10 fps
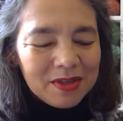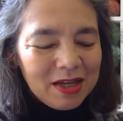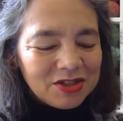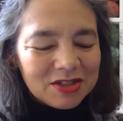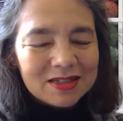
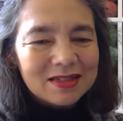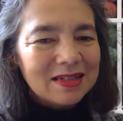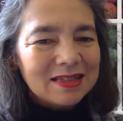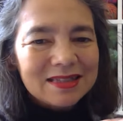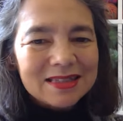it just
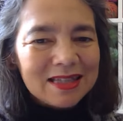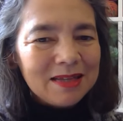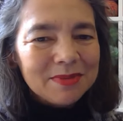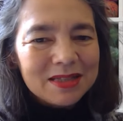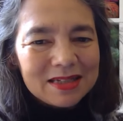
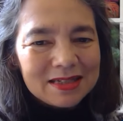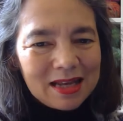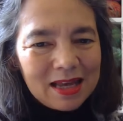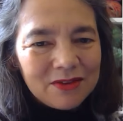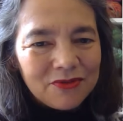seems to
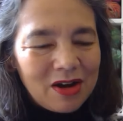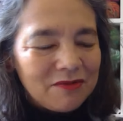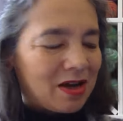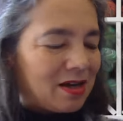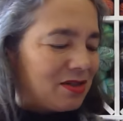take
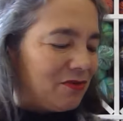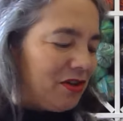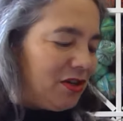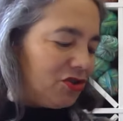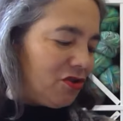forever to
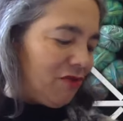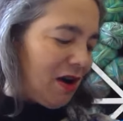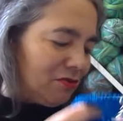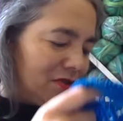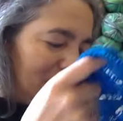finish a
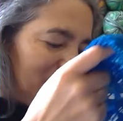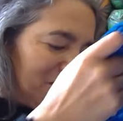round.